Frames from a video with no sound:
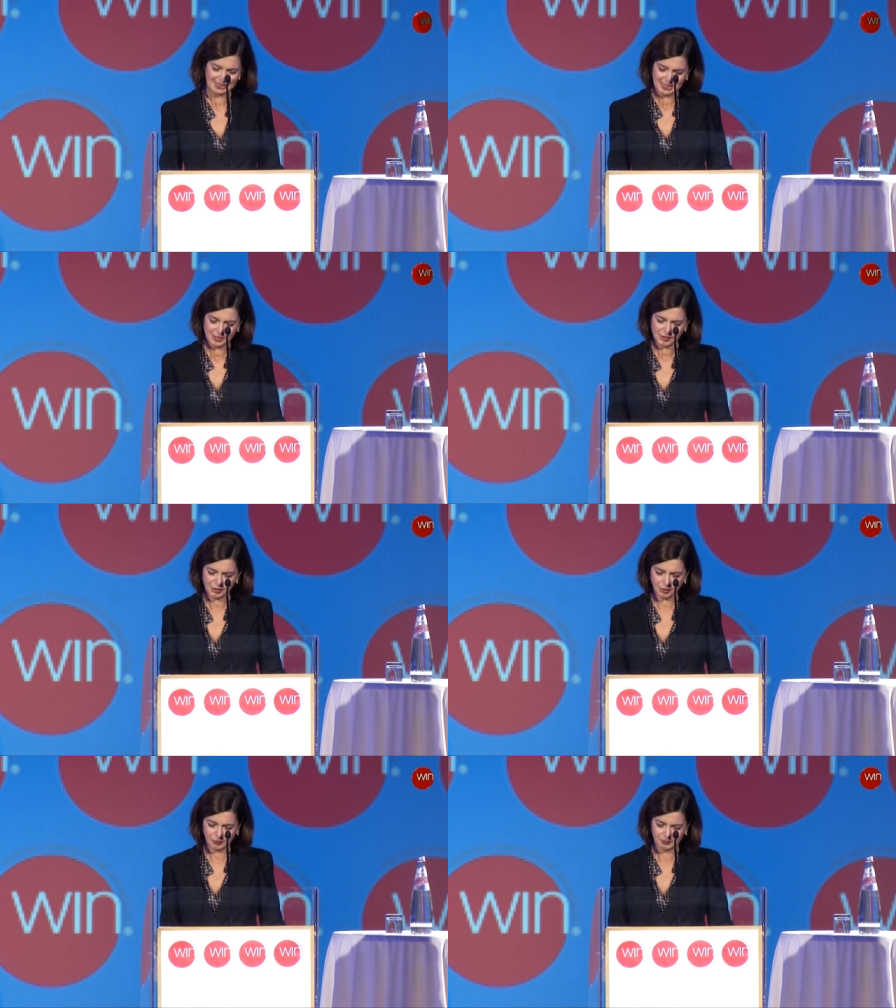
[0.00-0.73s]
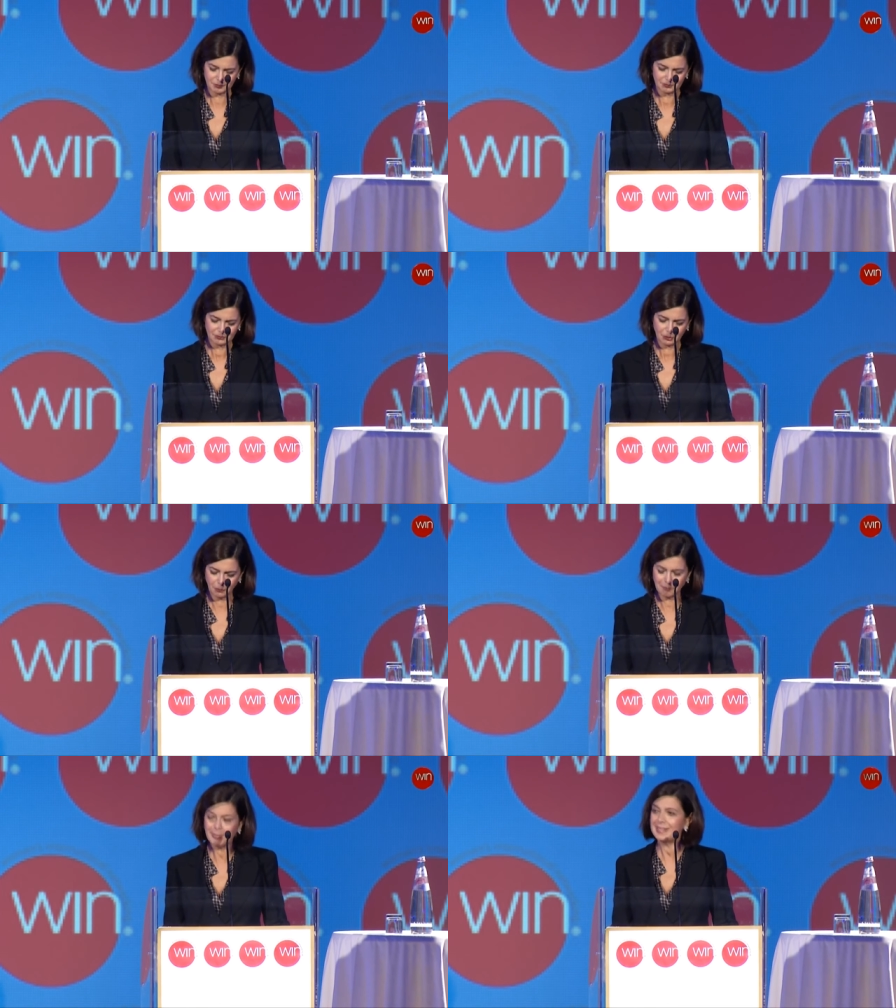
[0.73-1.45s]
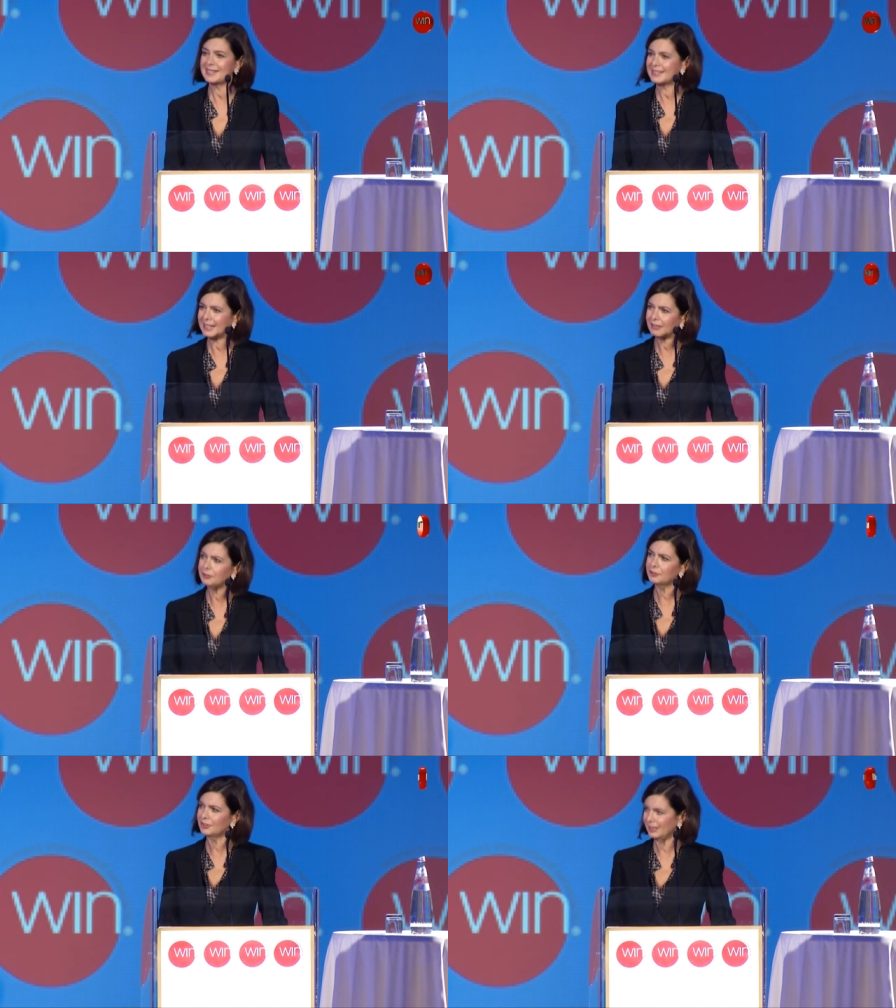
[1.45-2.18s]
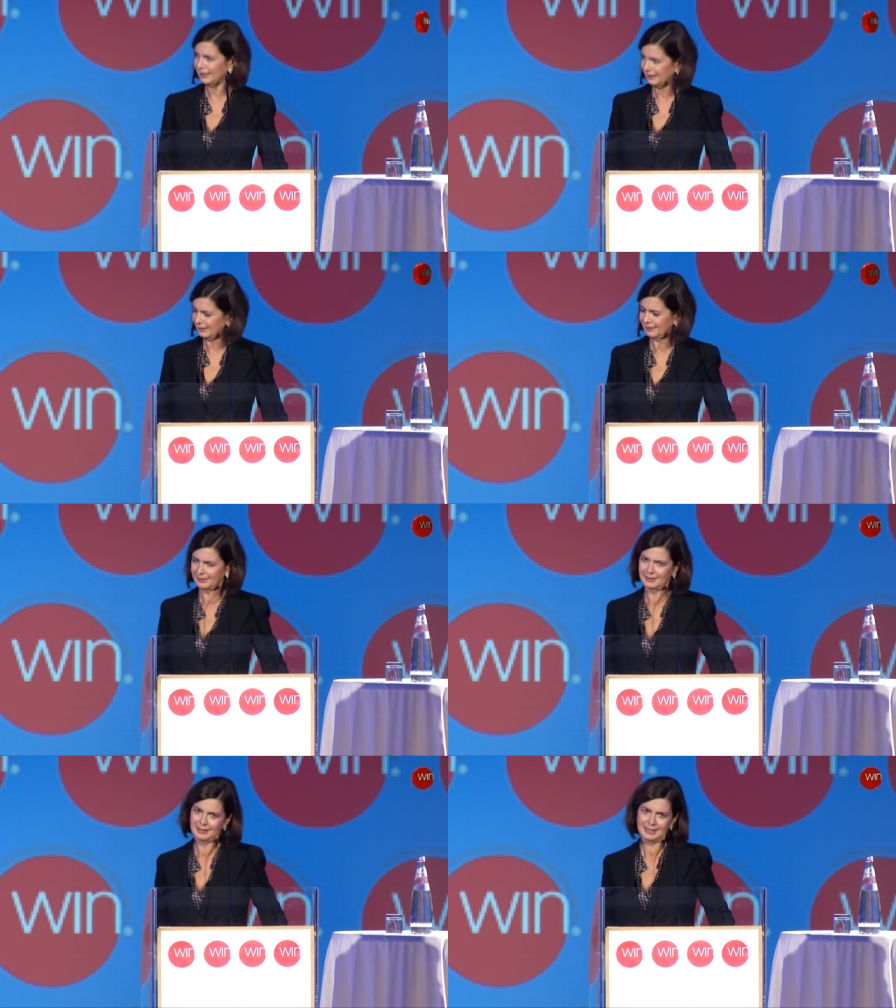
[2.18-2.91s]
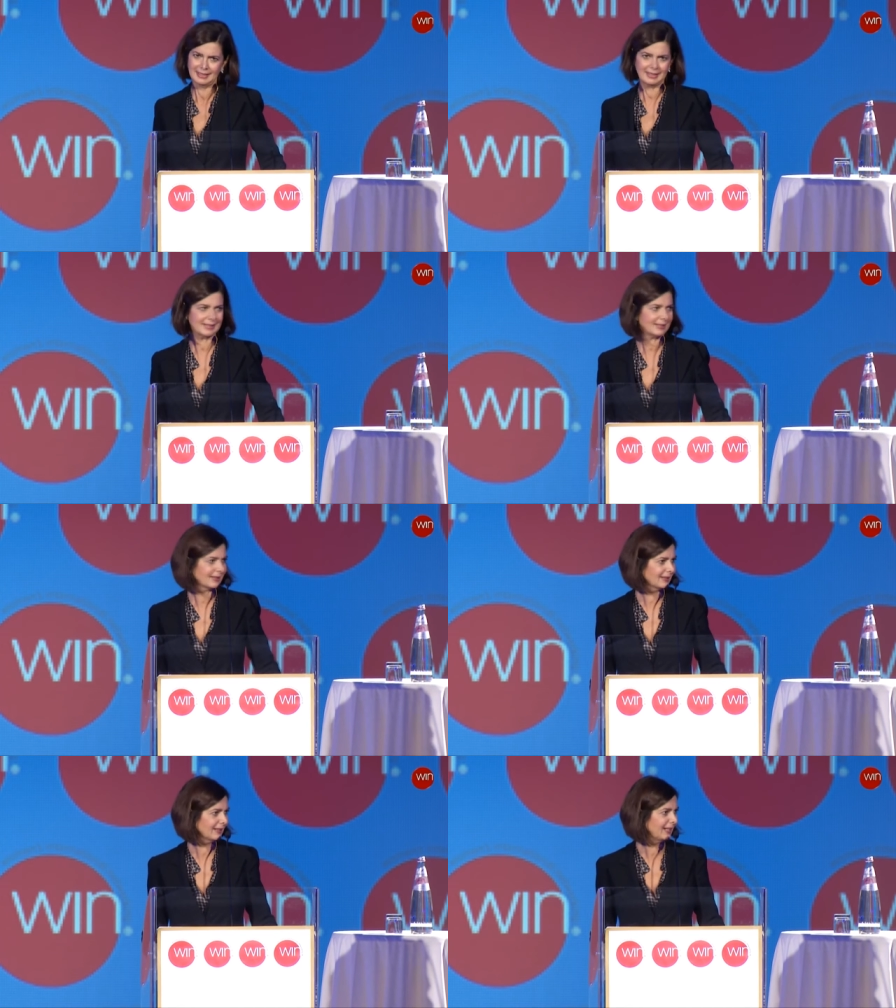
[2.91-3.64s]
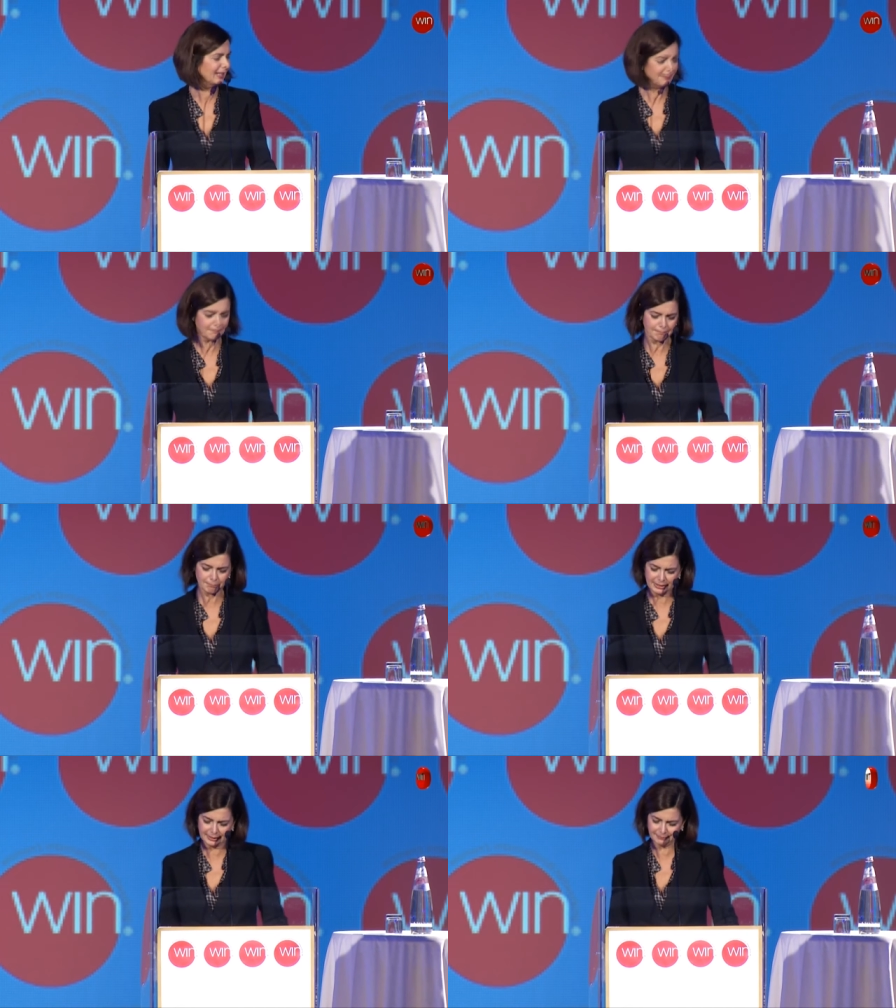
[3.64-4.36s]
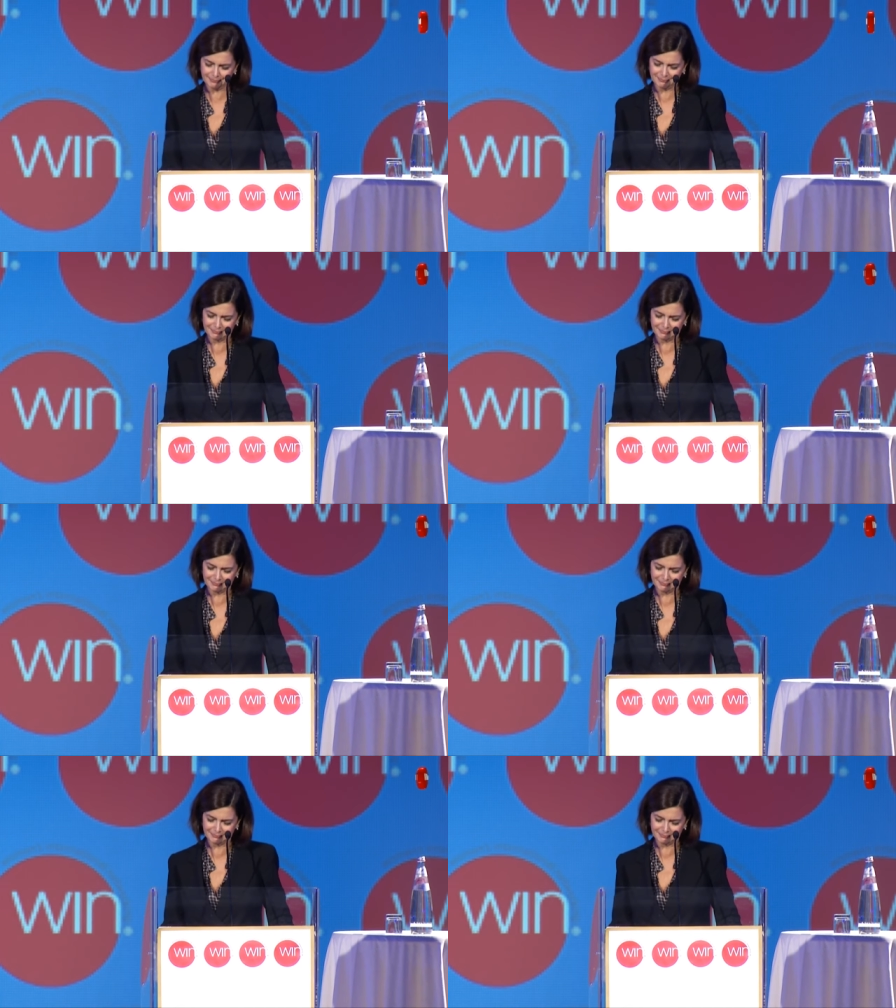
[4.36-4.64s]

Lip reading: So on my second day as an MP,